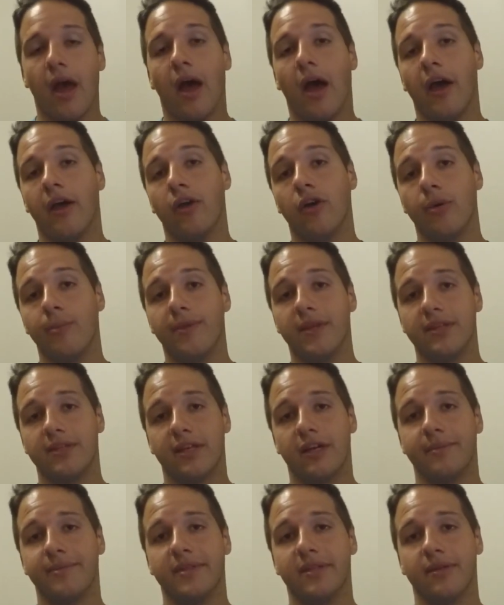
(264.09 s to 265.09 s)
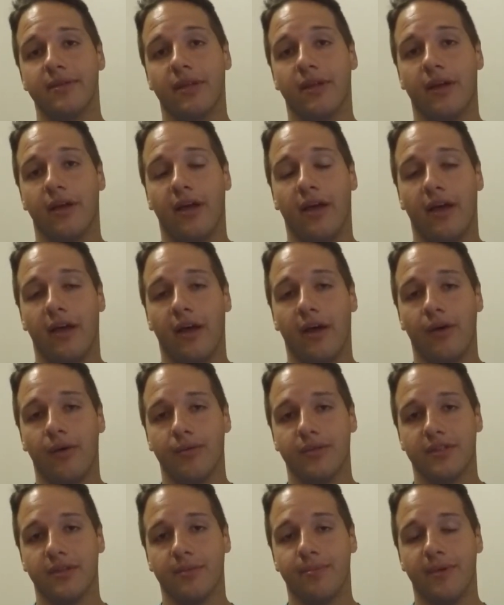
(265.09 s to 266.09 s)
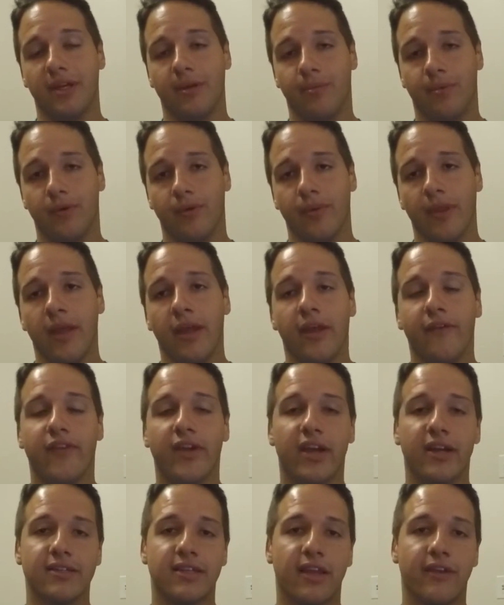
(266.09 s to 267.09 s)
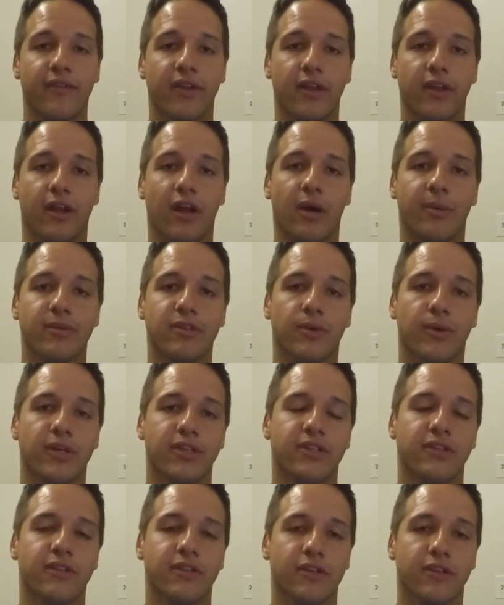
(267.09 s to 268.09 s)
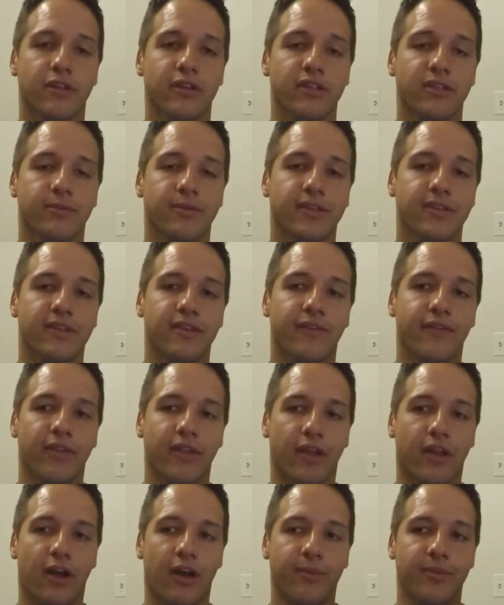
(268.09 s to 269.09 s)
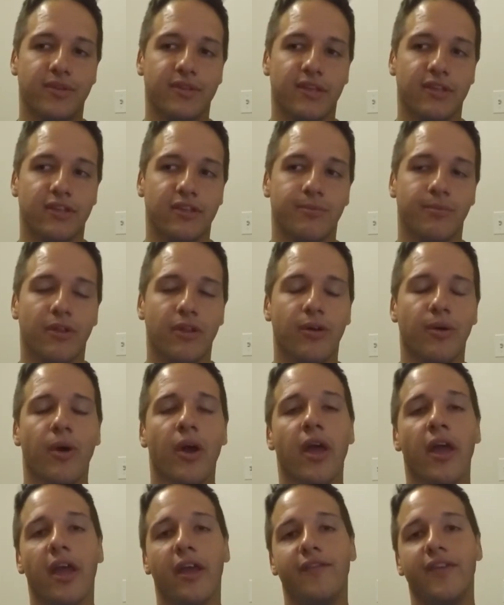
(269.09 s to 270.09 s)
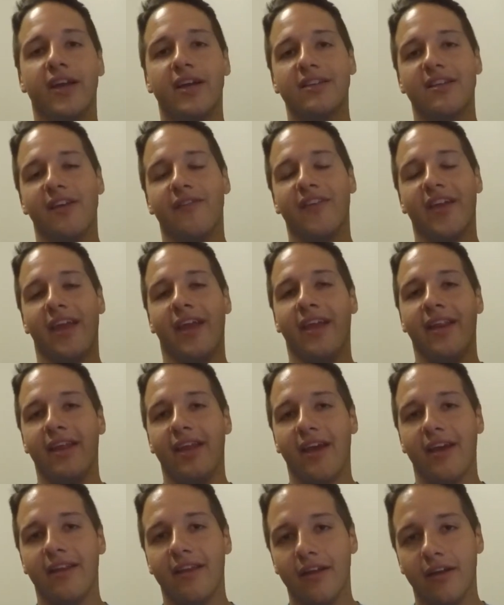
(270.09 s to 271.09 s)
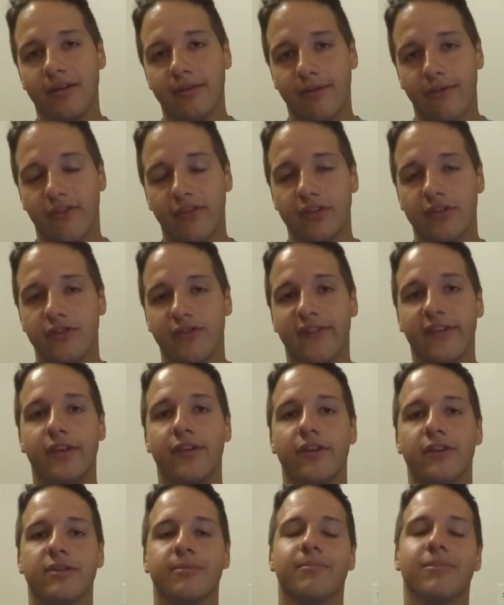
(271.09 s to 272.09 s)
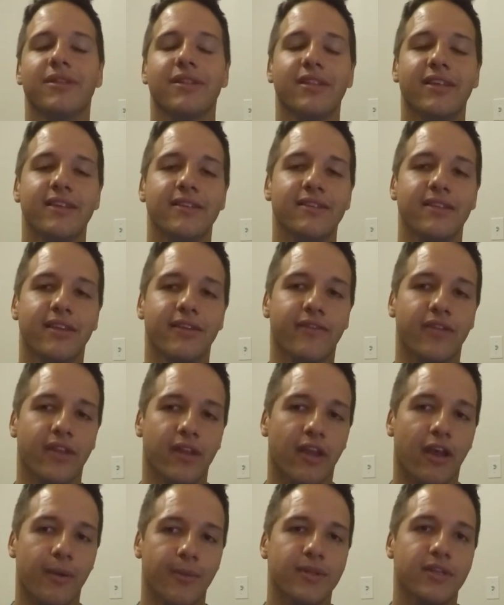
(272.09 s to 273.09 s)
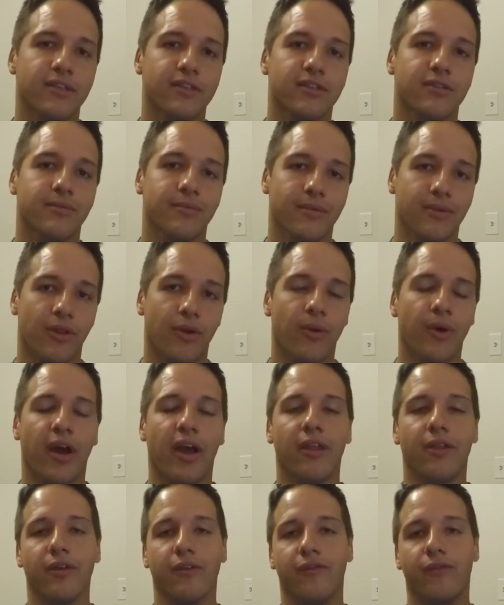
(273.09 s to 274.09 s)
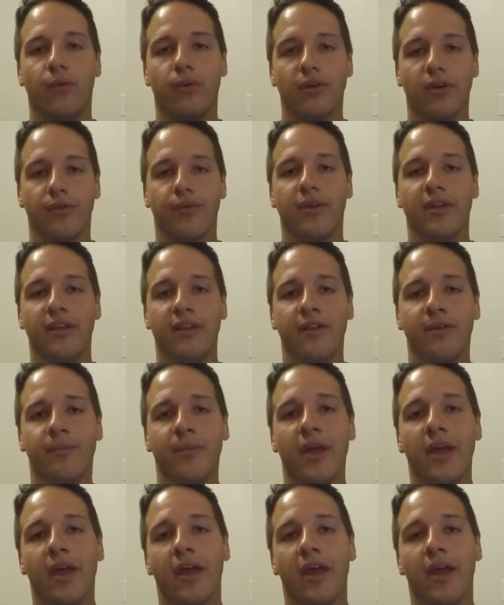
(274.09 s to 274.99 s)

I hope this helps out some people. If you guys have any comments, questions, concerns, please leave in the comment section below. If you guys have any ideas for future videos, please leave in the comment section below. I look forward to reading them.